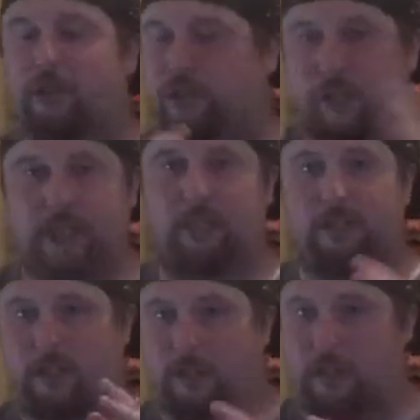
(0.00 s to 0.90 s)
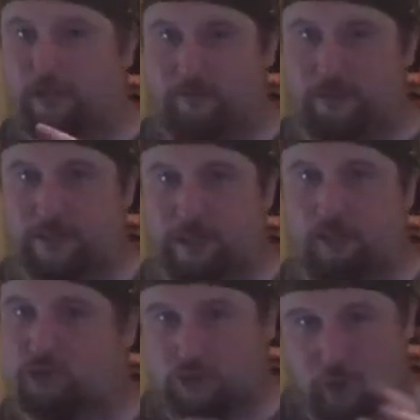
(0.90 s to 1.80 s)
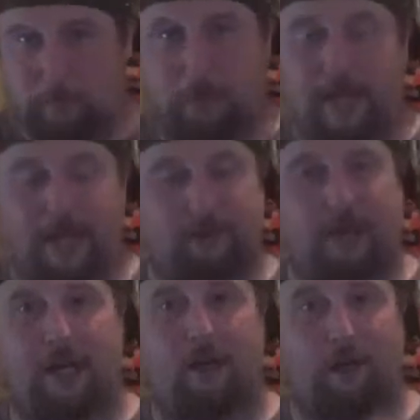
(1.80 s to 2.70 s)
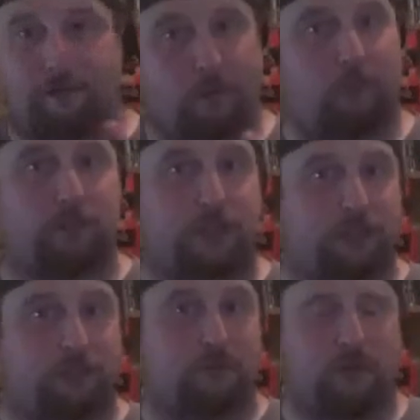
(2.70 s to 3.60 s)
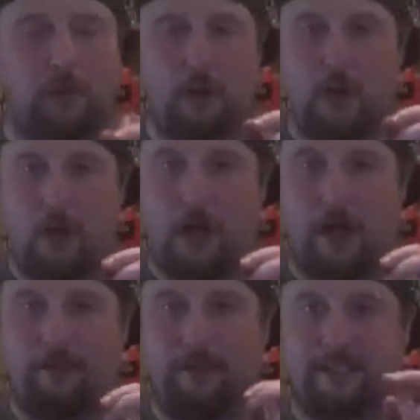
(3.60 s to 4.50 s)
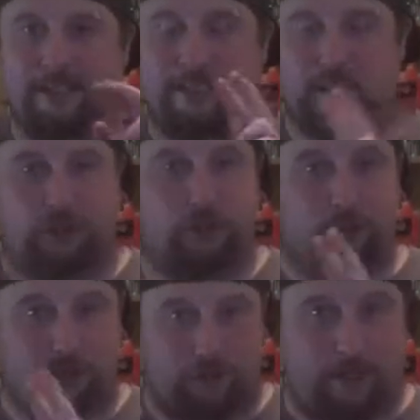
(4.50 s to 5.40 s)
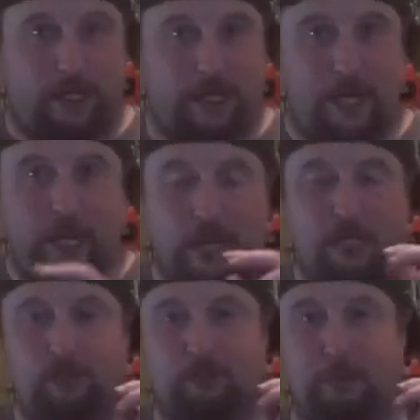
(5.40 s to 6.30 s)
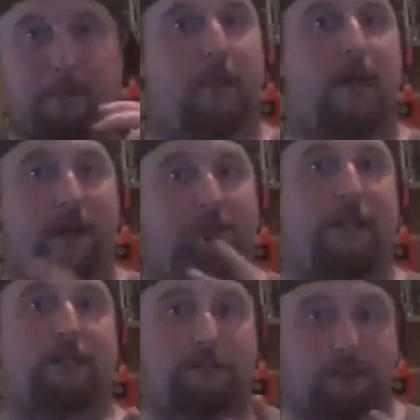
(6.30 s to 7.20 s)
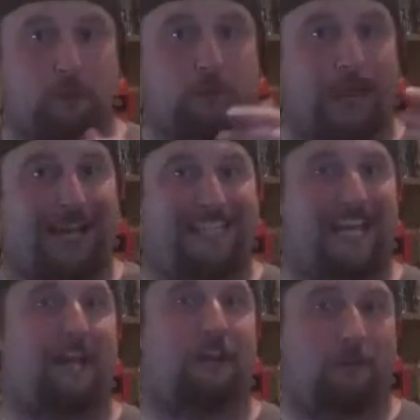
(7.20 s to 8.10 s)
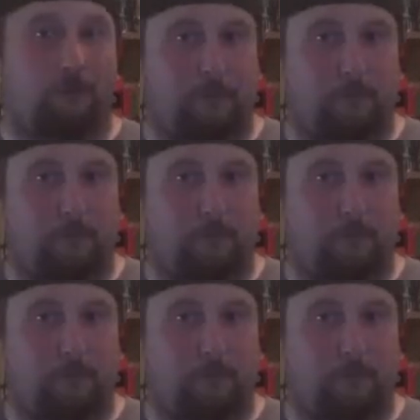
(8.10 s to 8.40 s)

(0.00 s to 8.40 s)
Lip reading: Felicity Jones stopped playing Ethel Hallow after one season. And then in seasons 2 to 3, she was played by another actress called Katie Allen.